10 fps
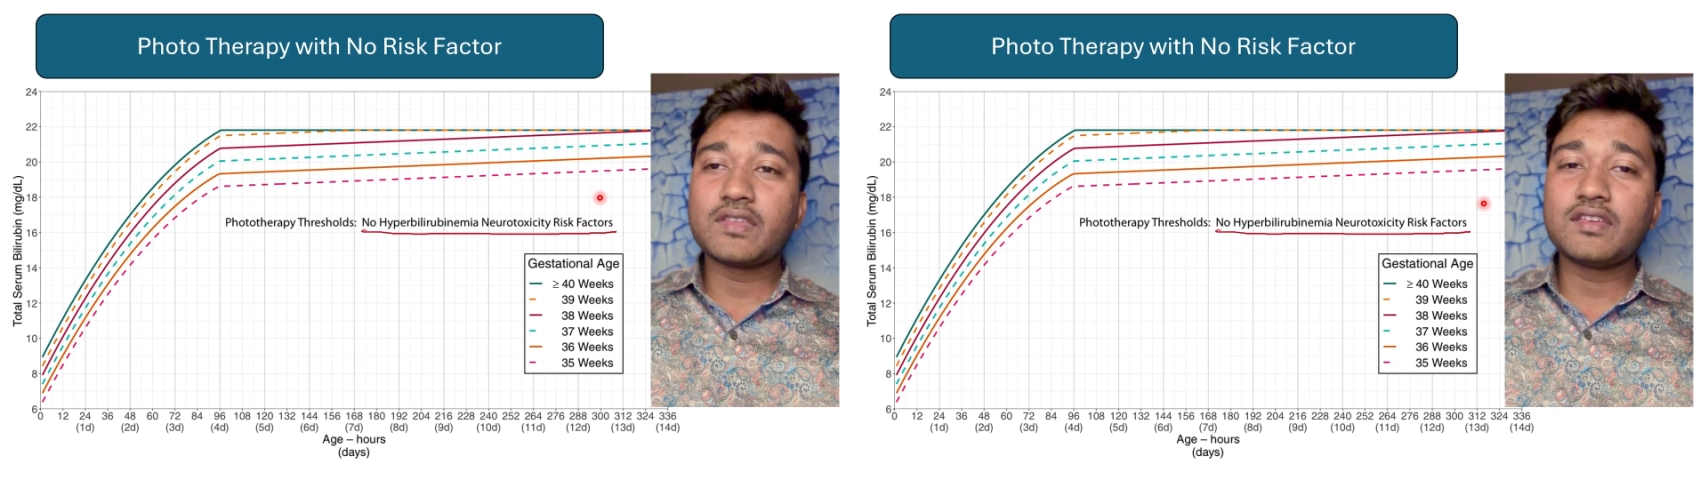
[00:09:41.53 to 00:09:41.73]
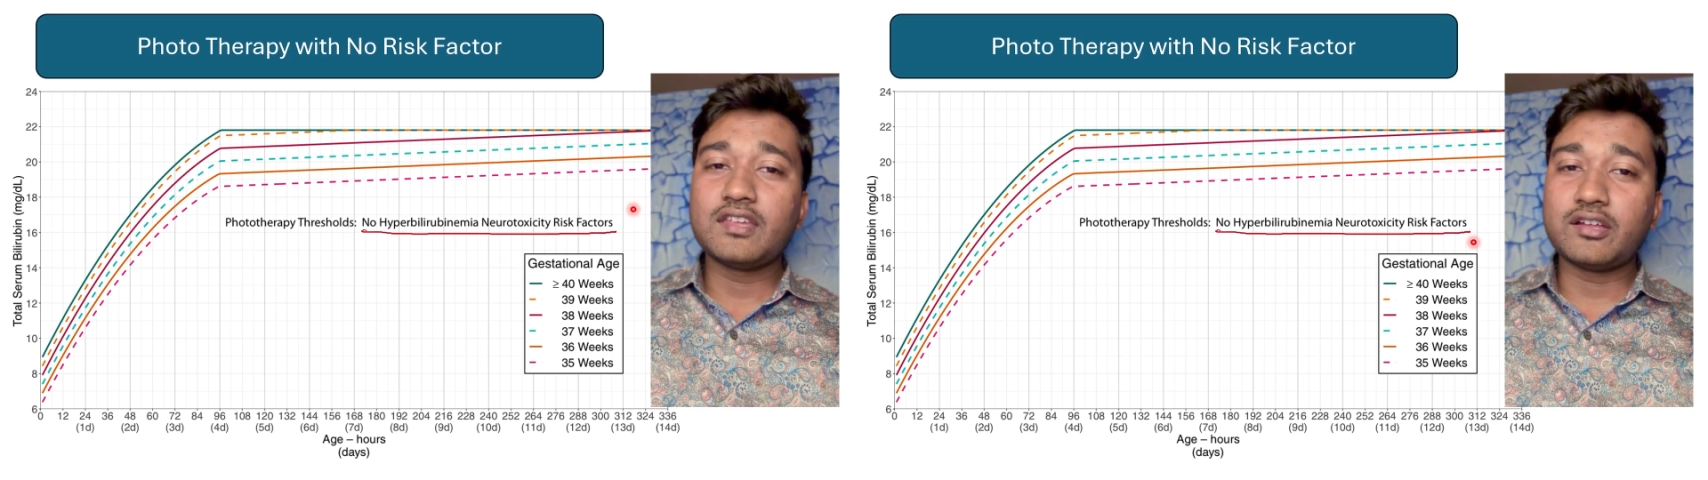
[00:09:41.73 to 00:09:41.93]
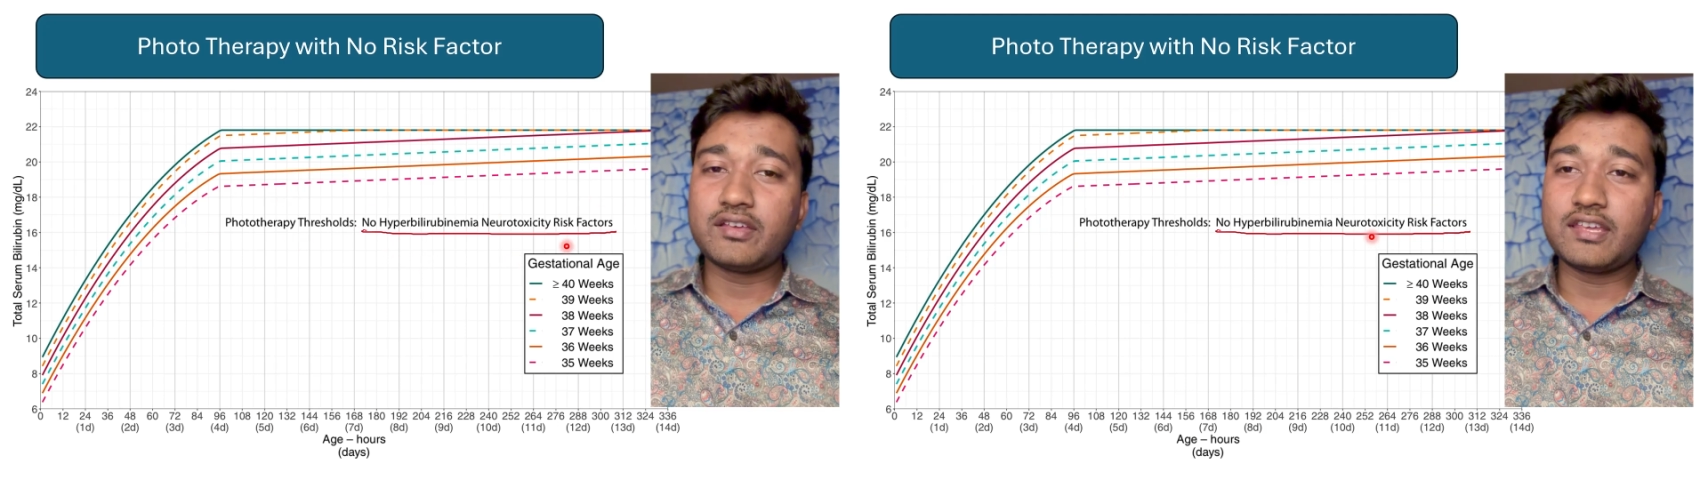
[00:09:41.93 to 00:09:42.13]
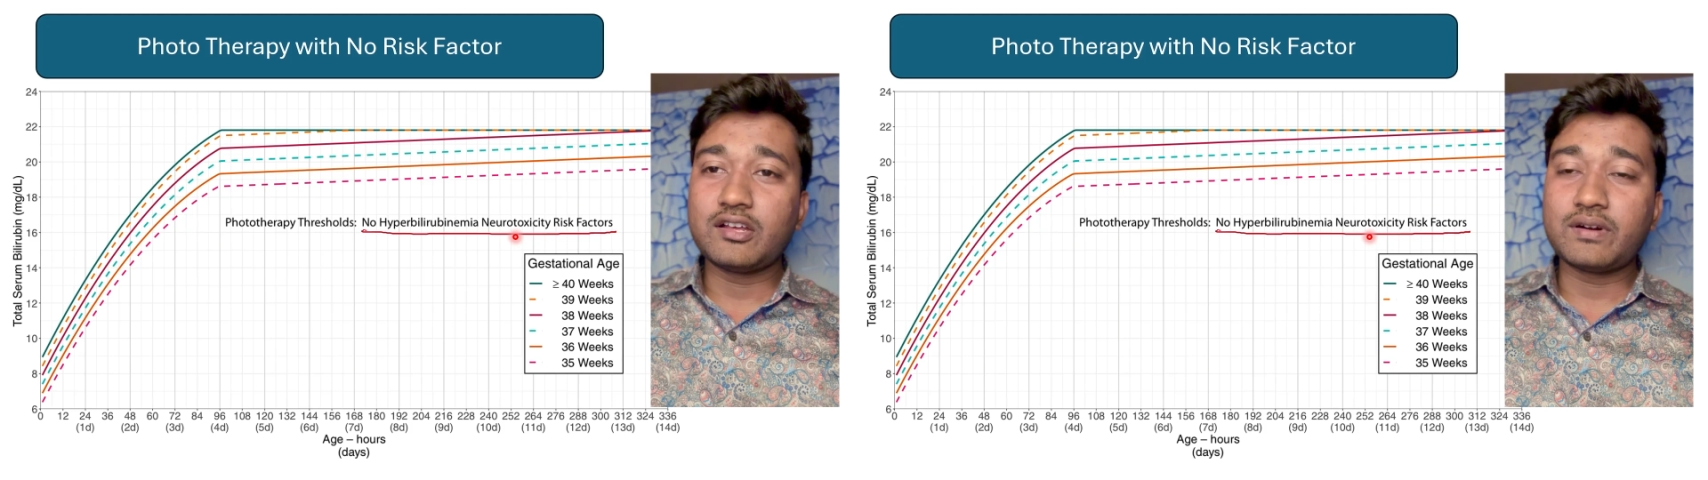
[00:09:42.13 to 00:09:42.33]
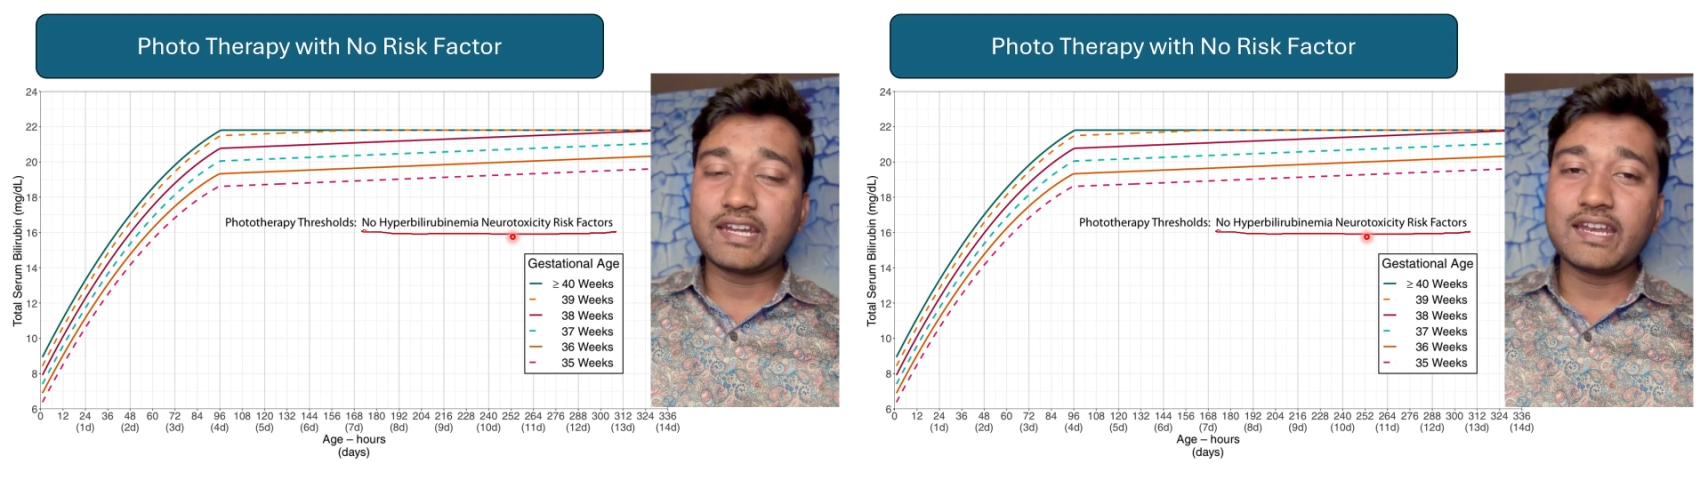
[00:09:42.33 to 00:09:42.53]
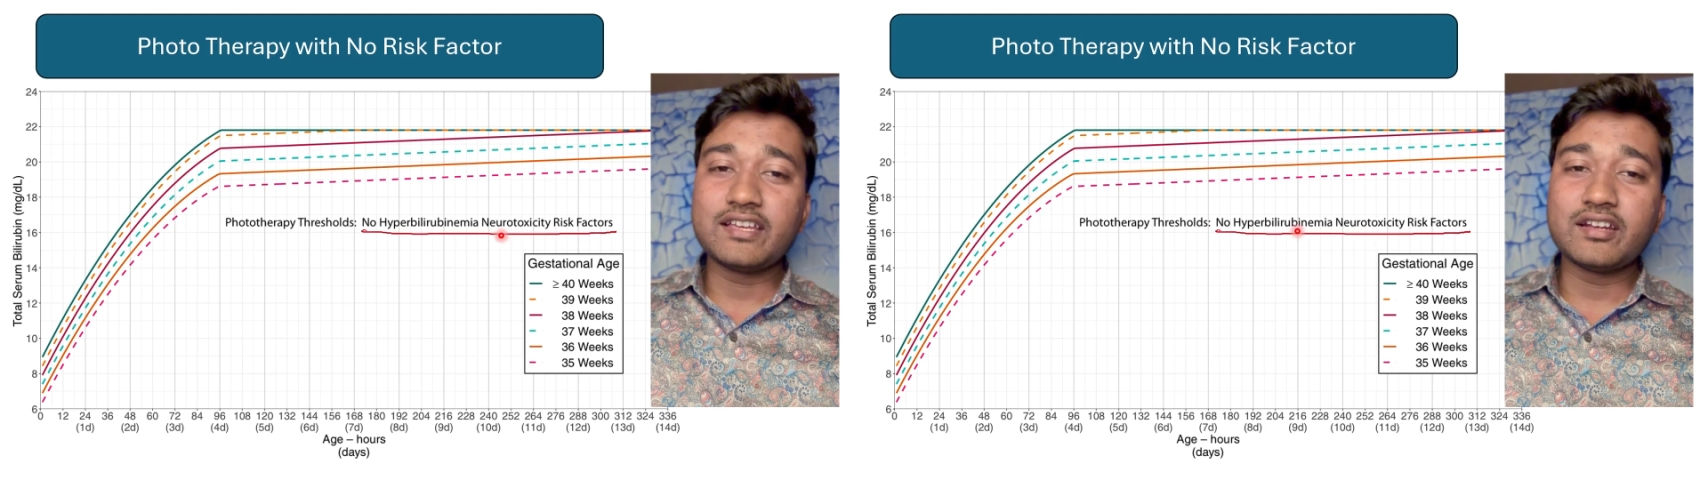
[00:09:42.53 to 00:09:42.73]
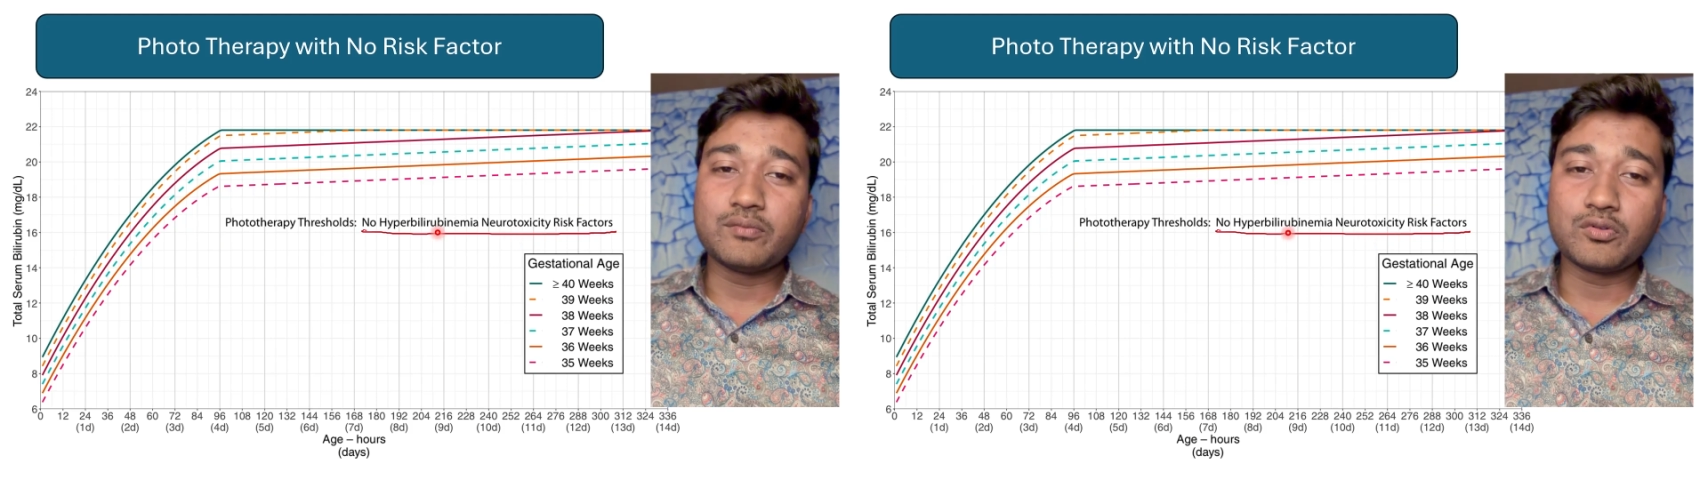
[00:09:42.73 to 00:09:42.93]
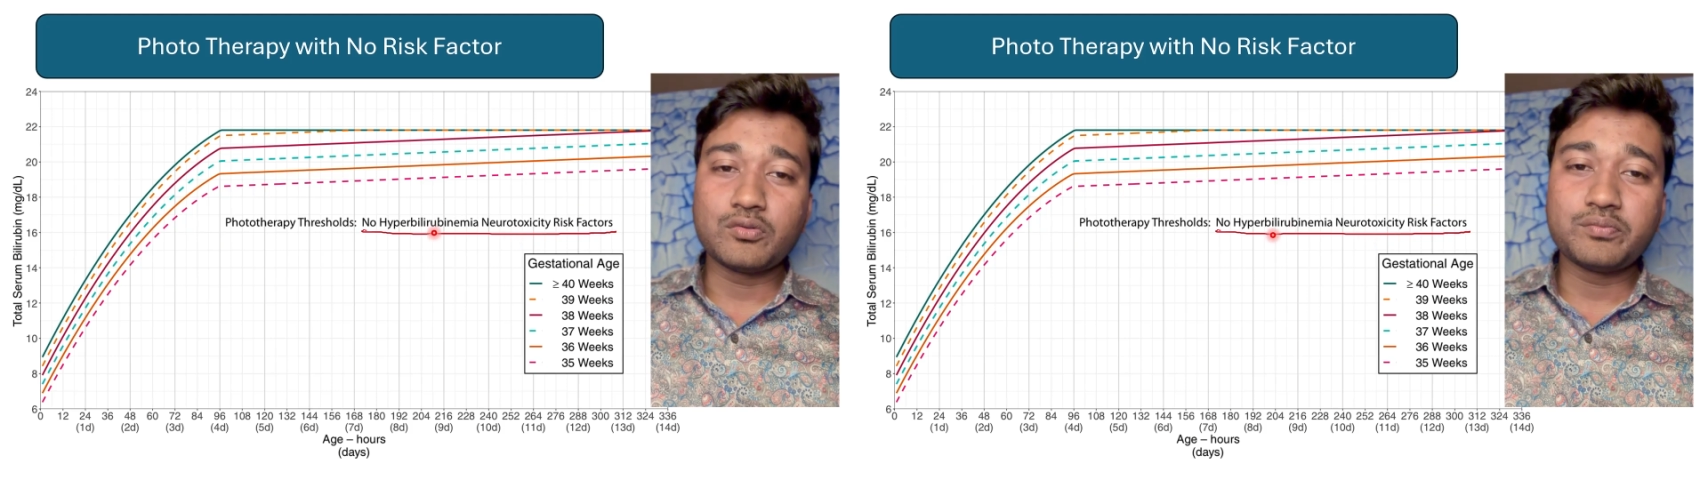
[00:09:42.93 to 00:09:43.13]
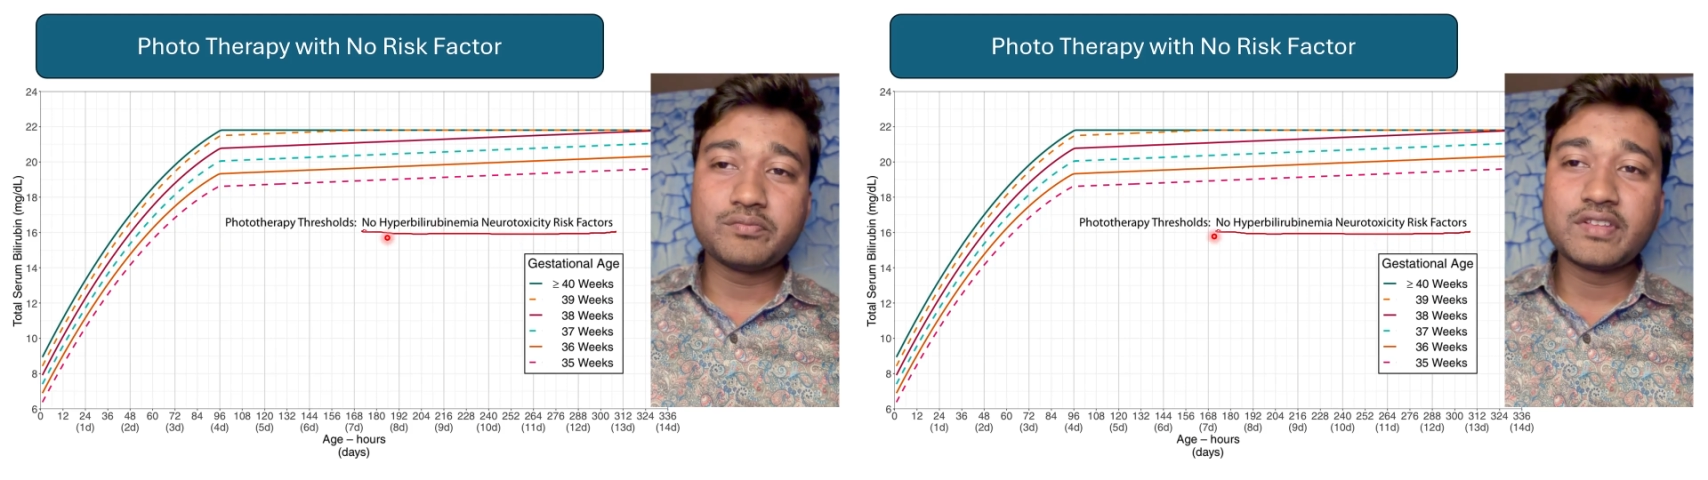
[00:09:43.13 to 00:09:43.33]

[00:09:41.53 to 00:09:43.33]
in our Telegram group.